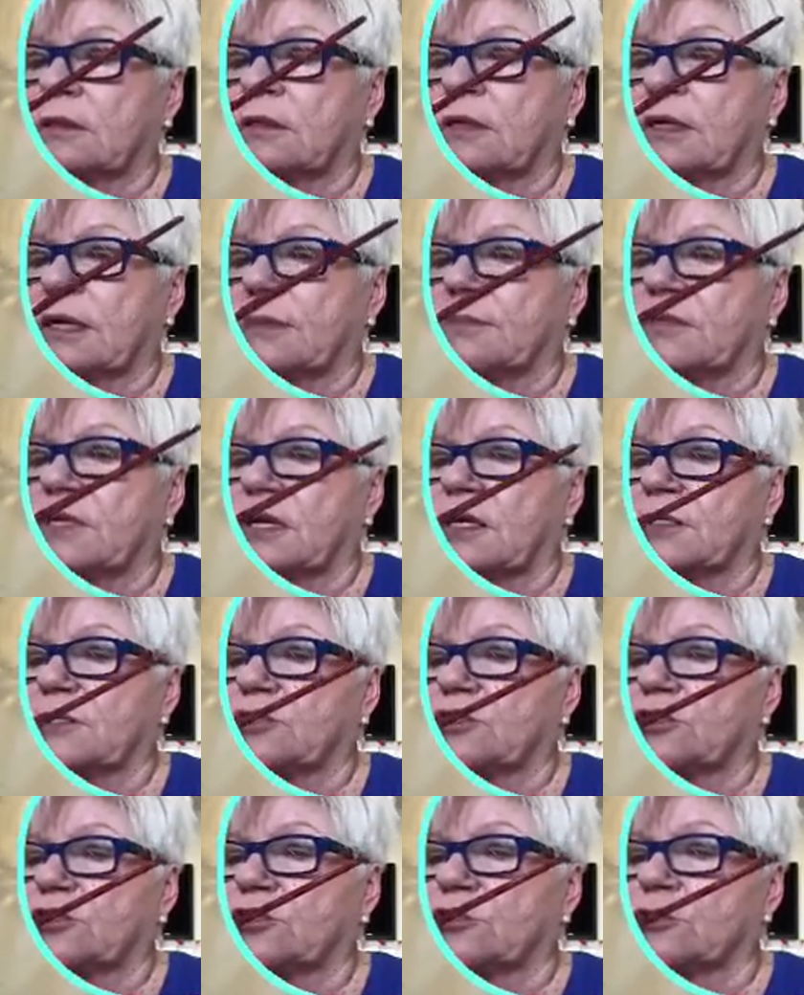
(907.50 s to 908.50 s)
I'm not
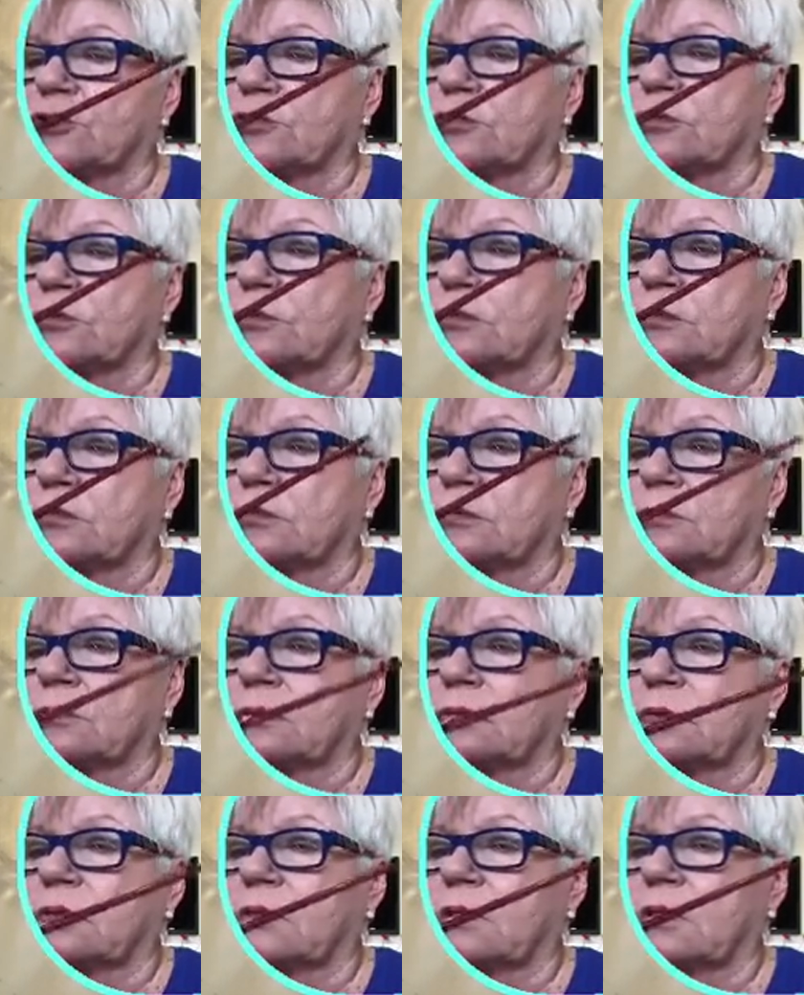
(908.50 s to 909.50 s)
sure.
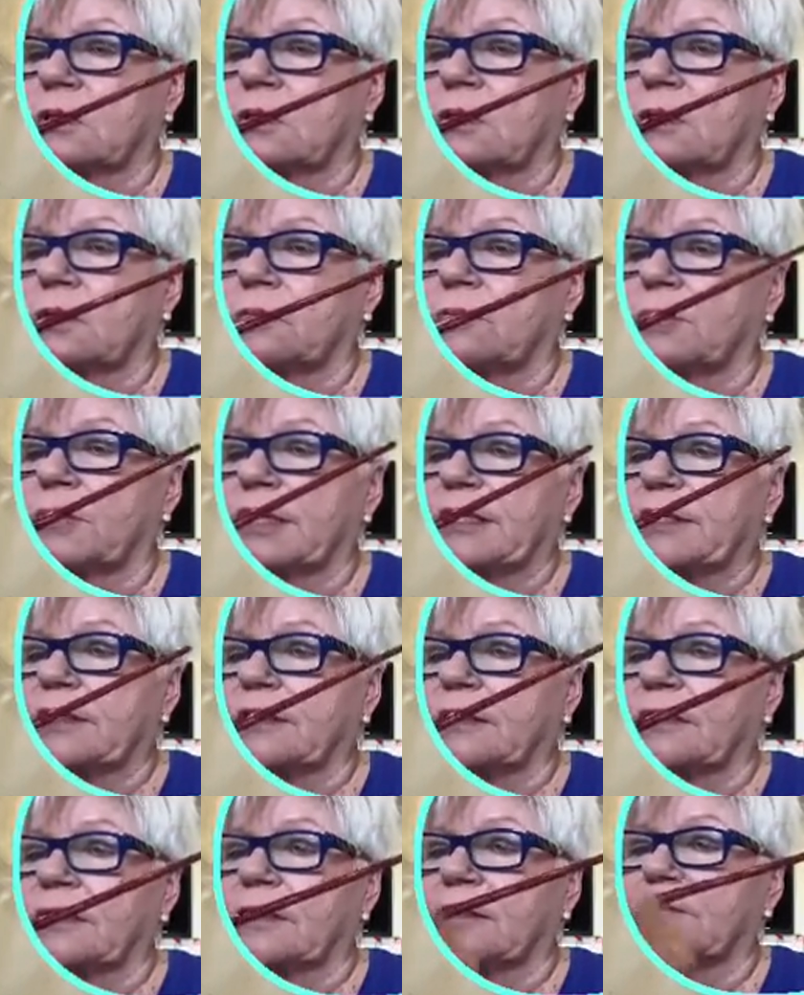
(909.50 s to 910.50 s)
But
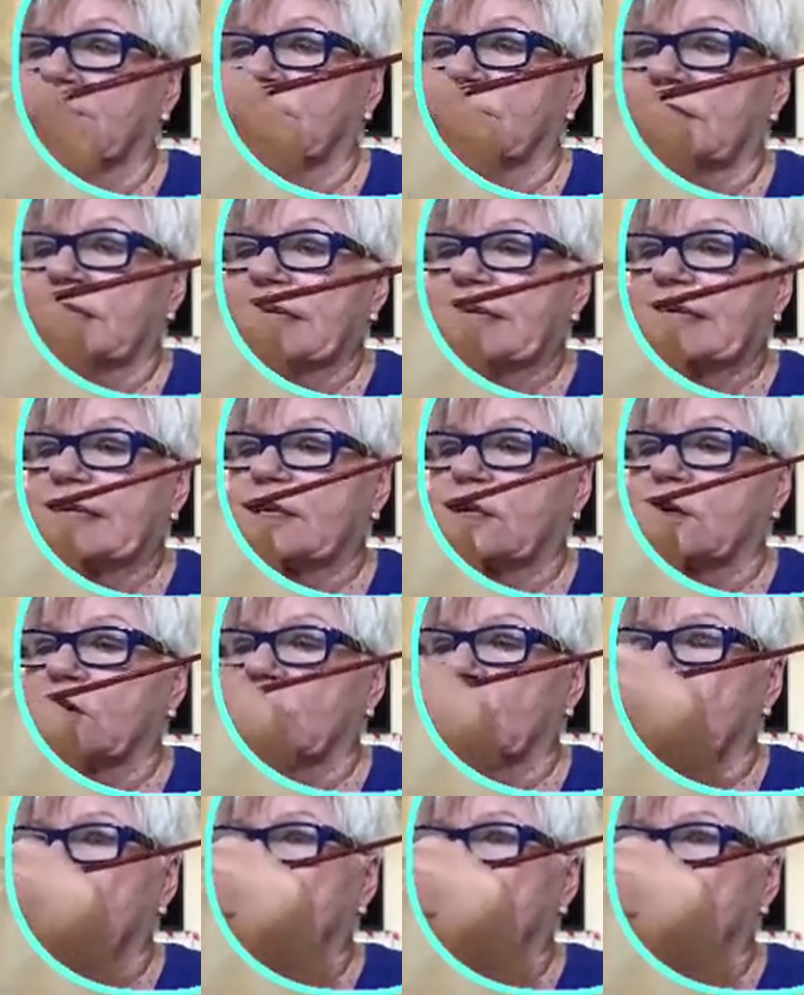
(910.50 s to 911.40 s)
her